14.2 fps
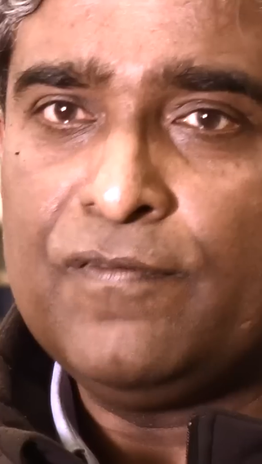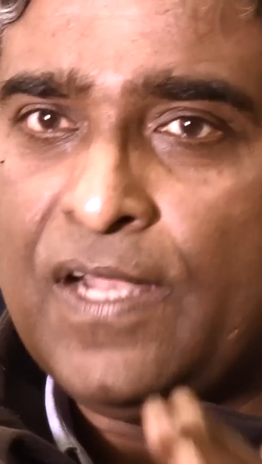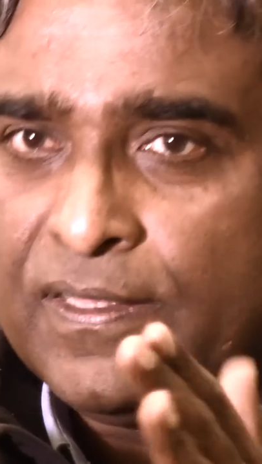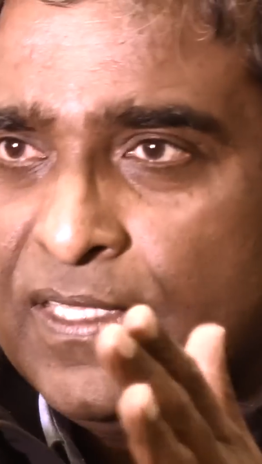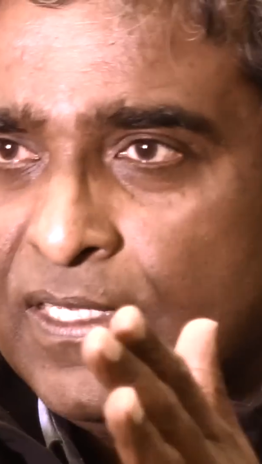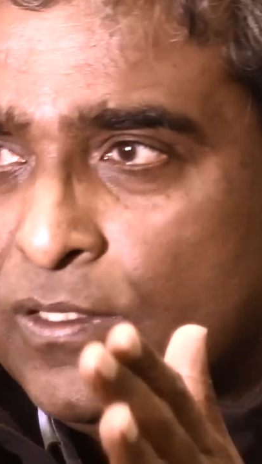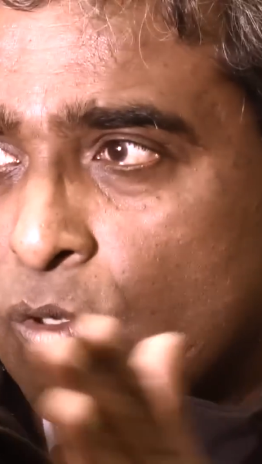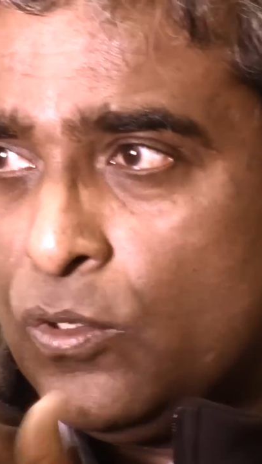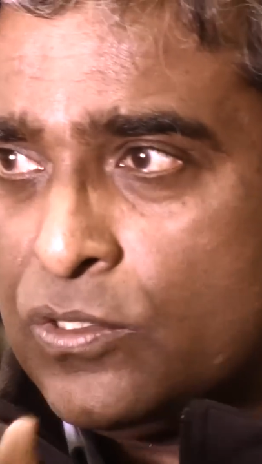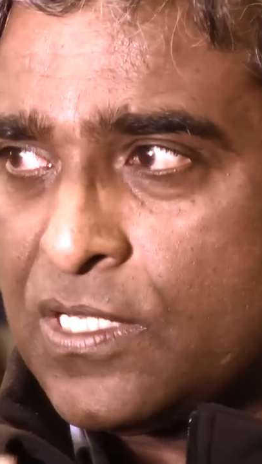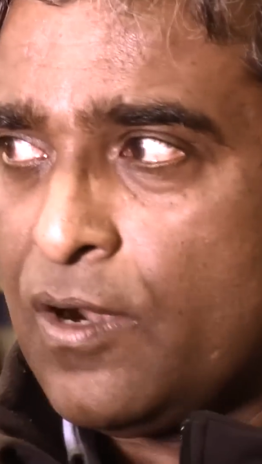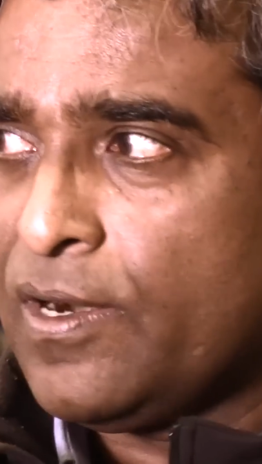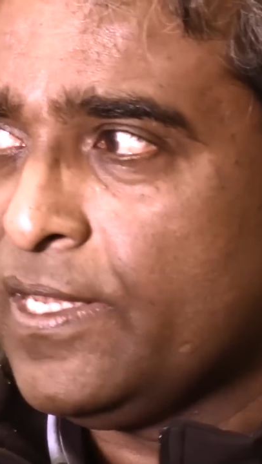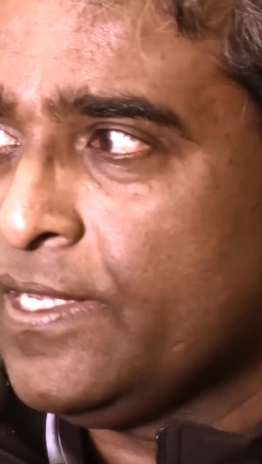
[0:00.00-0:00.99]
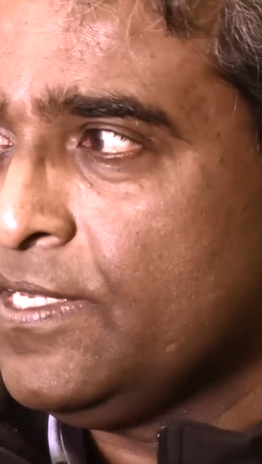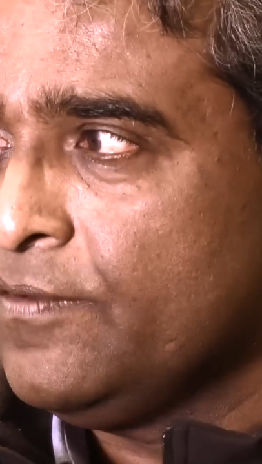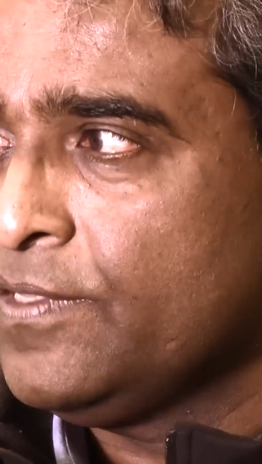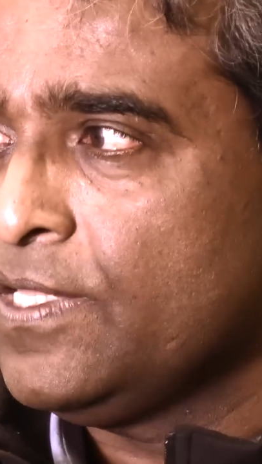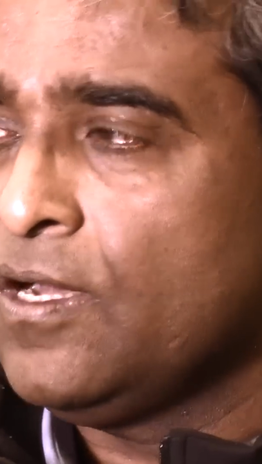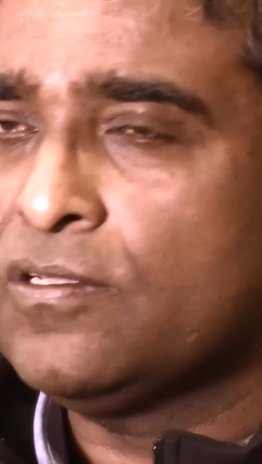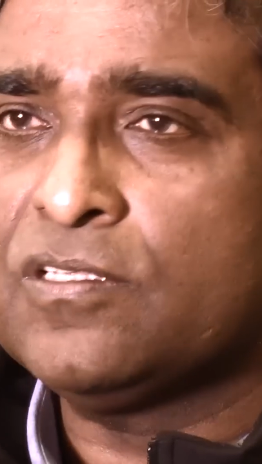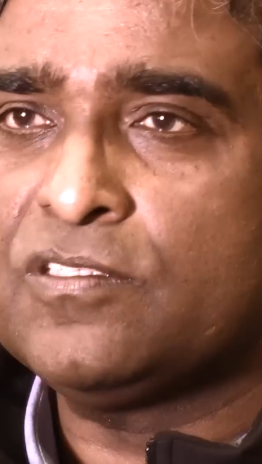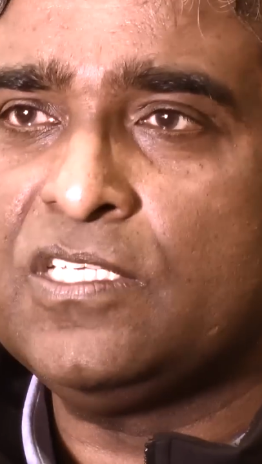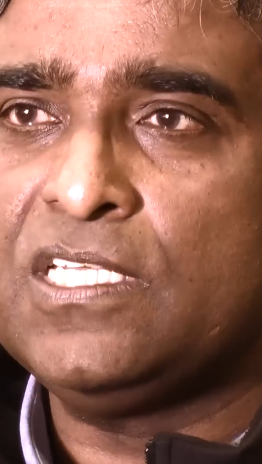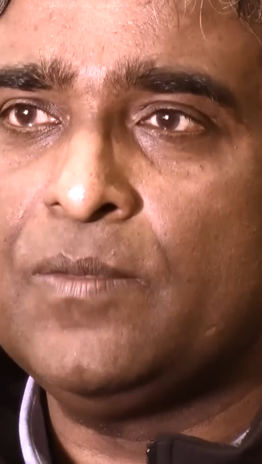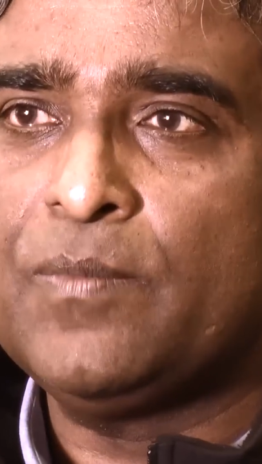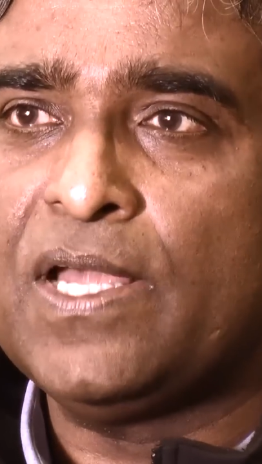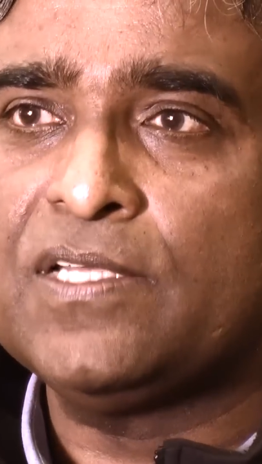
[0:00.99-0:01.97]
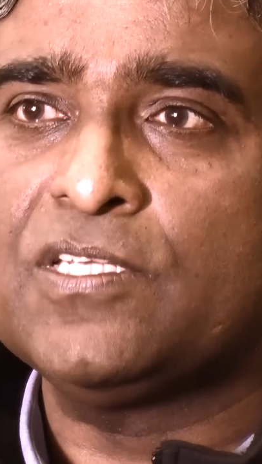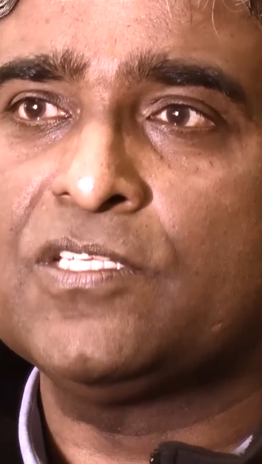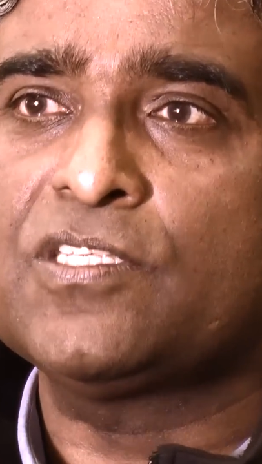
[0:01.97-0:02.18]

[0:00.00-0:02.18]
Nothing goes out of here without the senior manager